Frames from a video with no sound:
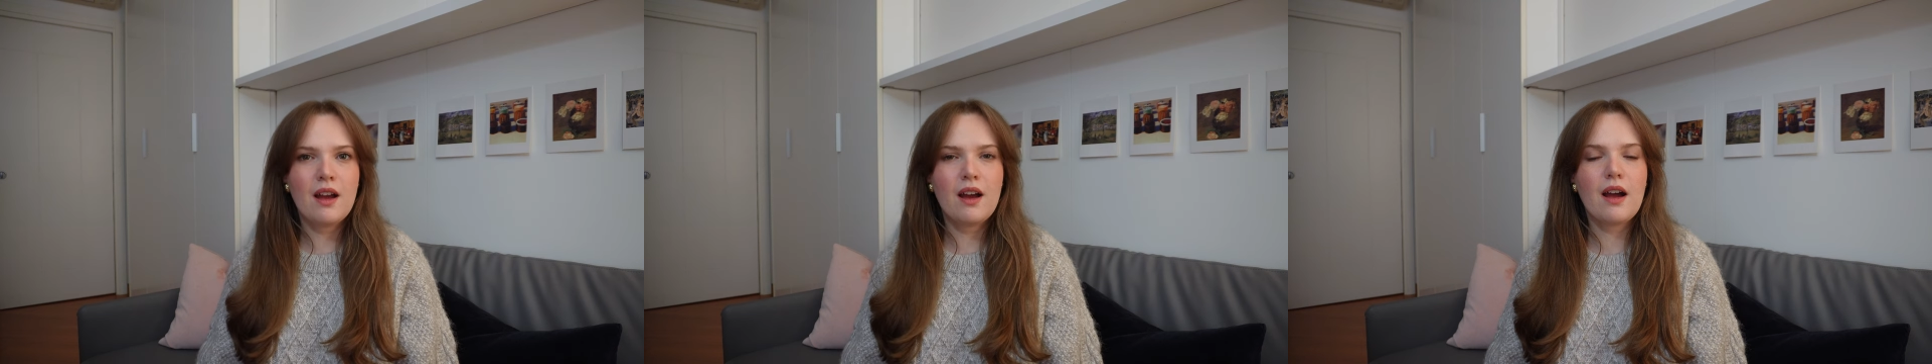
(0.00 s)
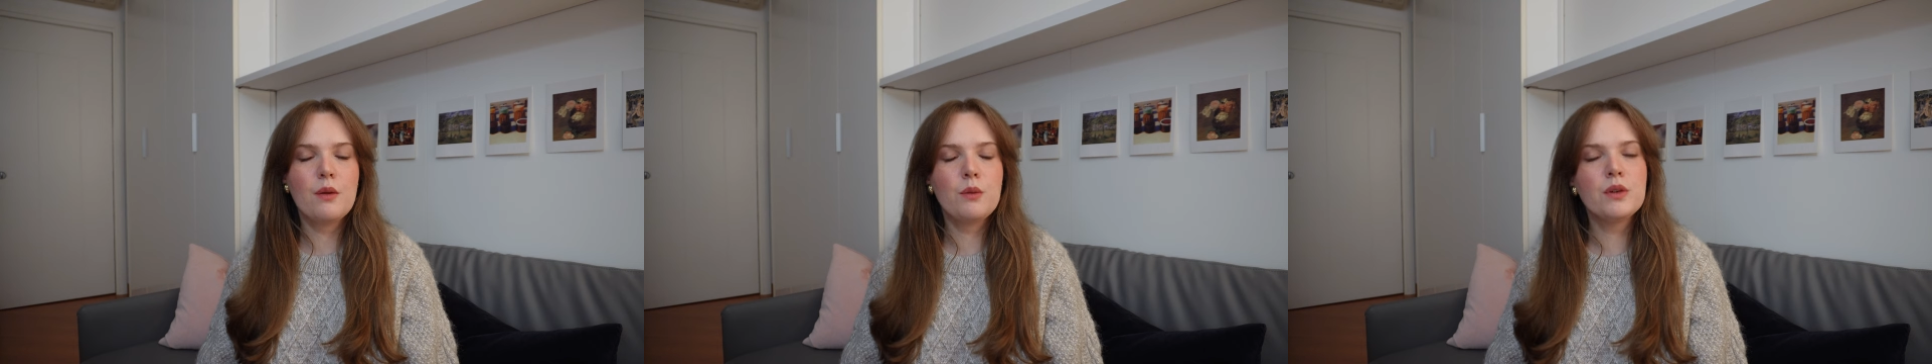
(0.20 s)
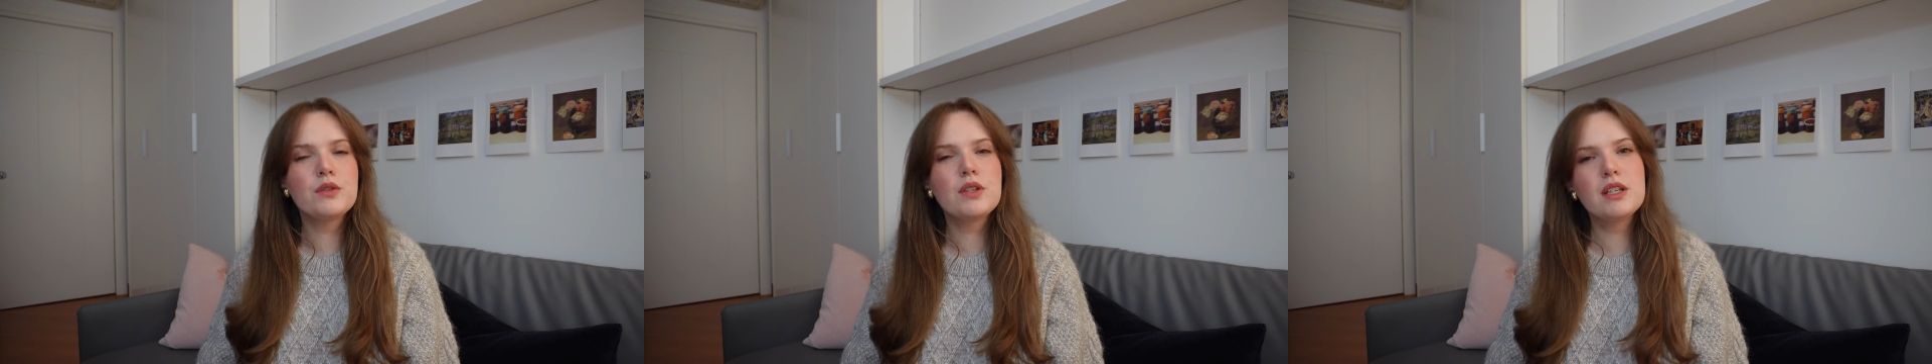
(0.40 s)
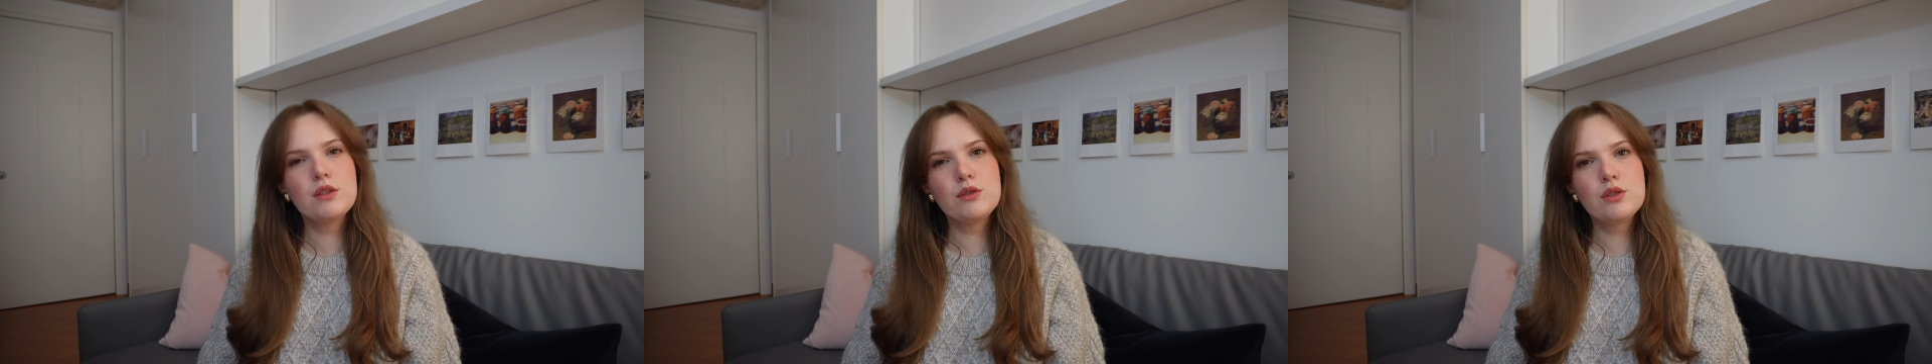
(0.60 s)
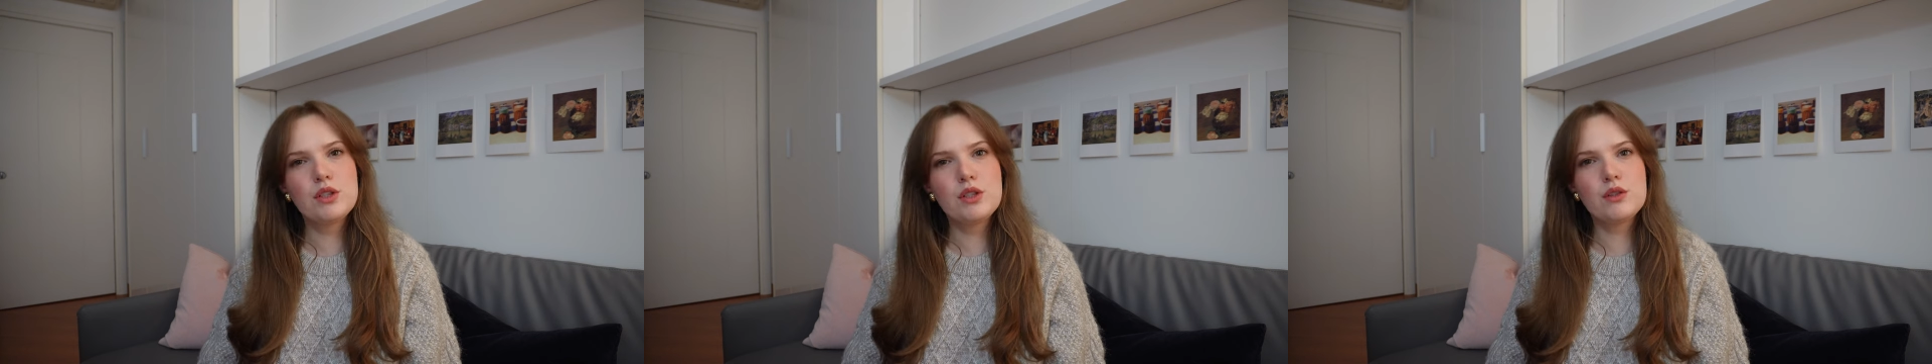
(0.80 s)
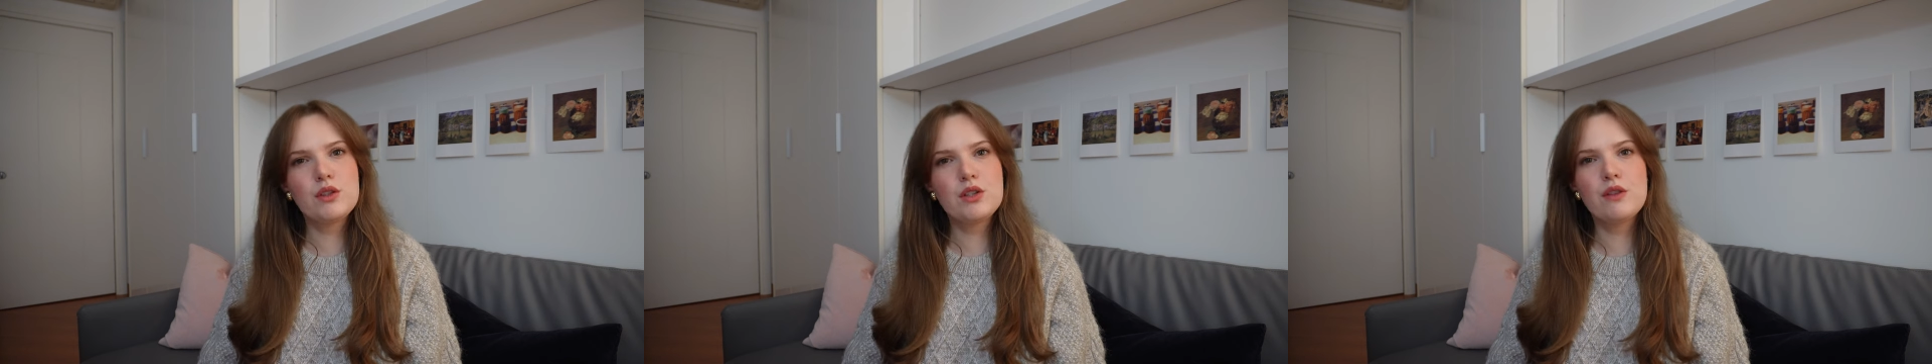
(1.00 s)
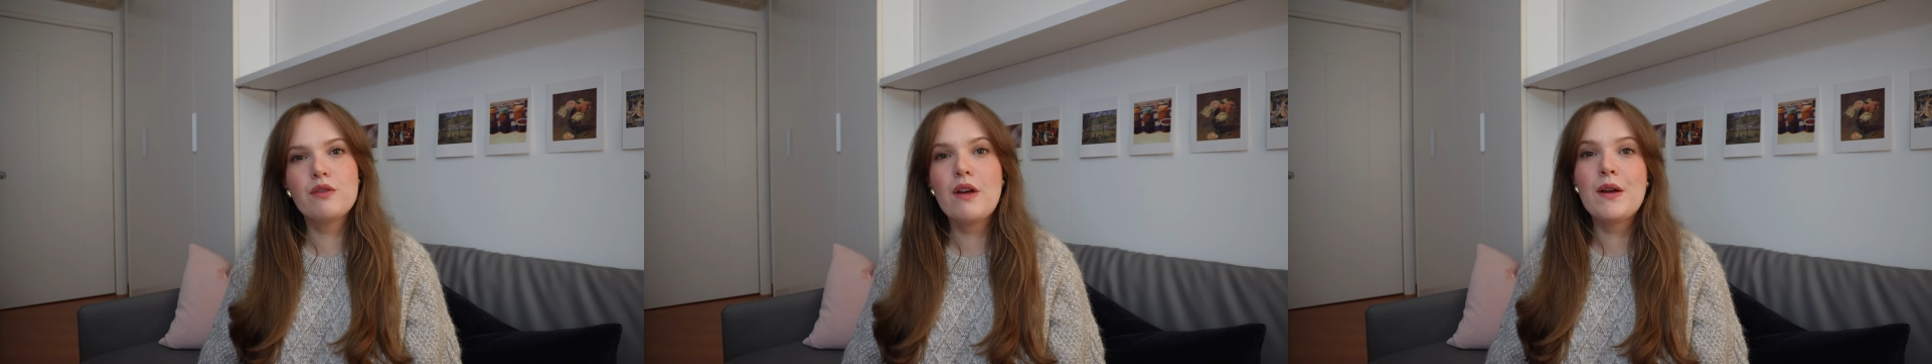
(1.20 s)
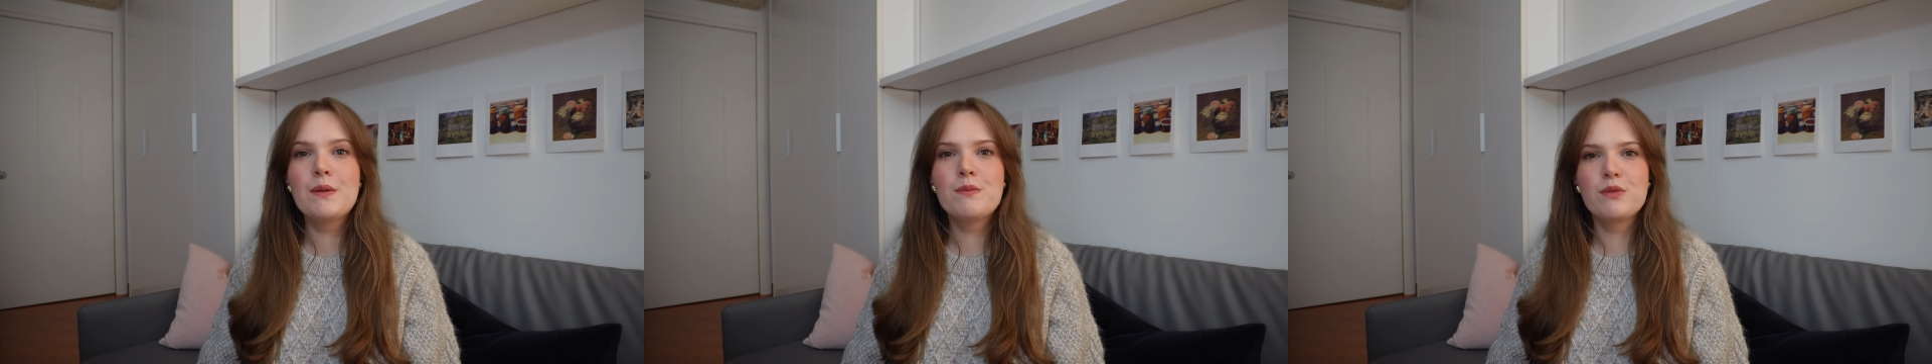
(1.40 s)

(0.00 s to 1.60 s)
I want to introduce you very